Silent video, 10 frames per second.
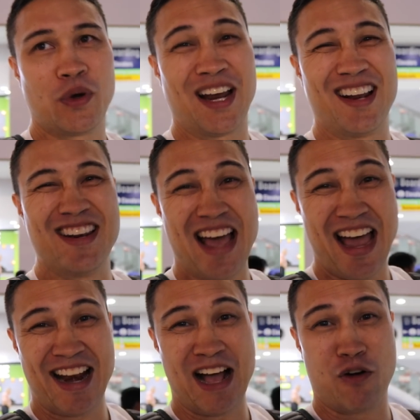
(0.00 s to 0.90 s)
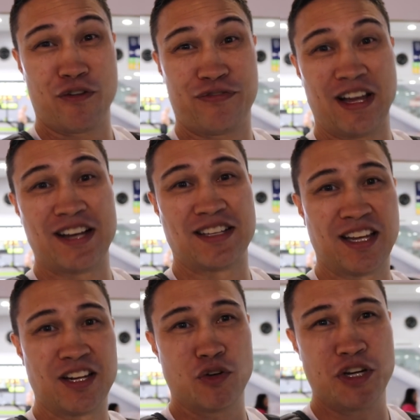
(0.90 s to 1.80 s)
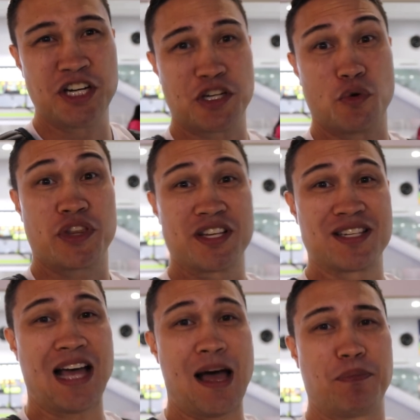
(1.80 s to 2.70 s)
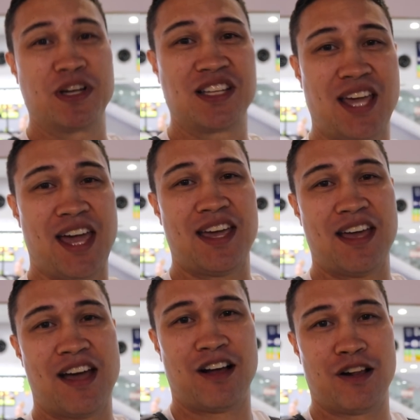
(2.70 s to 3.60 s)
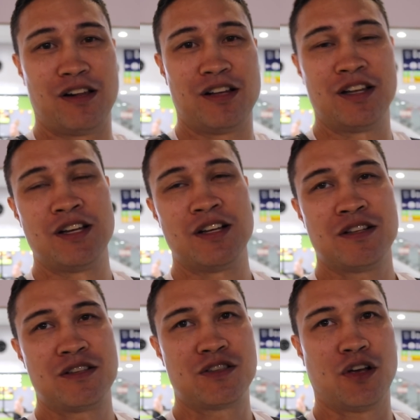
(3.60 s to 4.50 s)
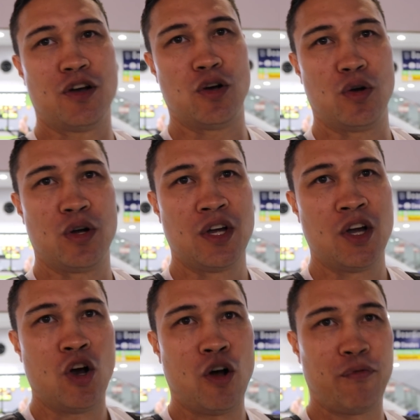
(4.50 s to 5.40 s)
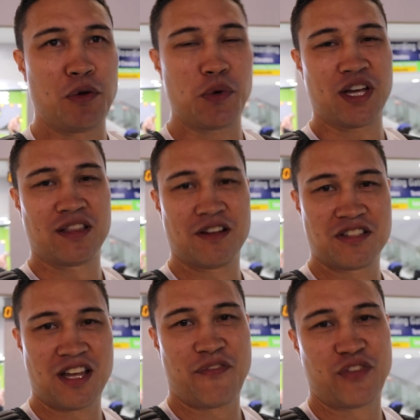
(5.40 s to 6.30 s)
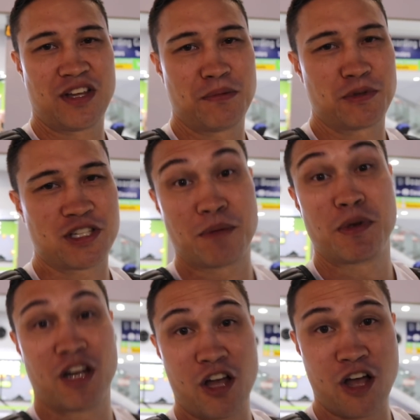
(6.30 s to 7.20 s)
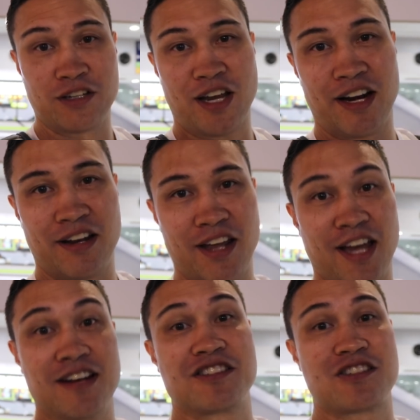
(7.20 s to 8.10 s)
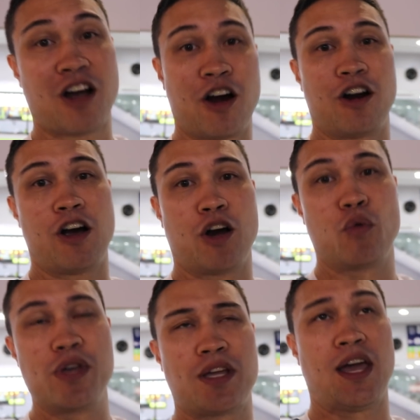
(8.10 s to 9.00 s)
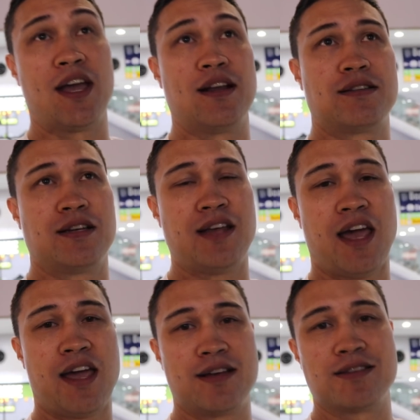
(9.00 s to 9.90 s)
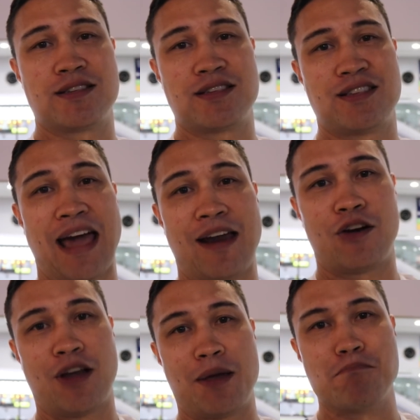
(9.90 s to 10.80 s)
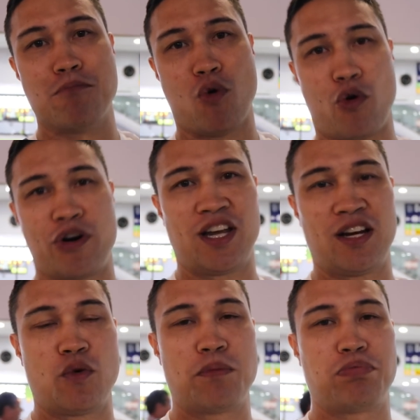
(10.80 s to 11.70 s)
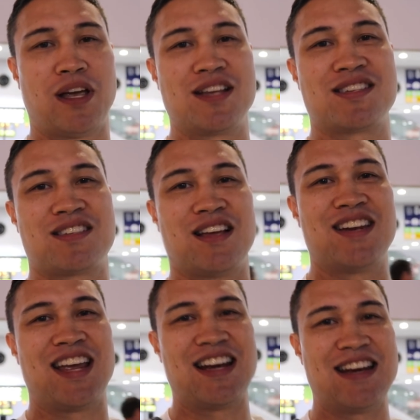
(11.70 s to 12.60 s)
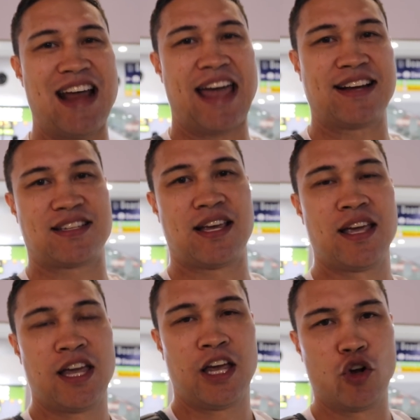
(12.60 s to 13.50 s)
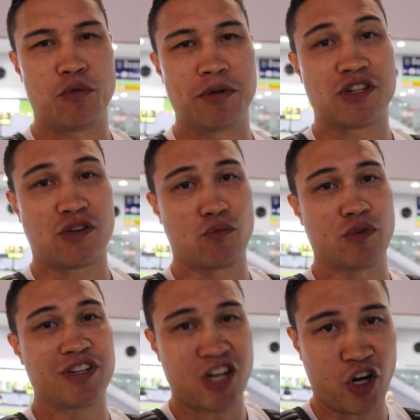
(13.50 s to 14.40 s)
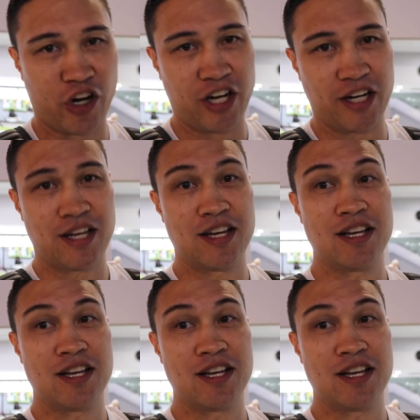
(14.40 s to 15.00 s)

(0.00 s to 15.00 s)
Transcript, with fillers: We got a nine hour flight to Indonesia with a stop in K L. So hopefully we get there safely, but it's gonna be a long day today to start our weekend. Today is Saturday morning, we play Sunday night, and we'll be returning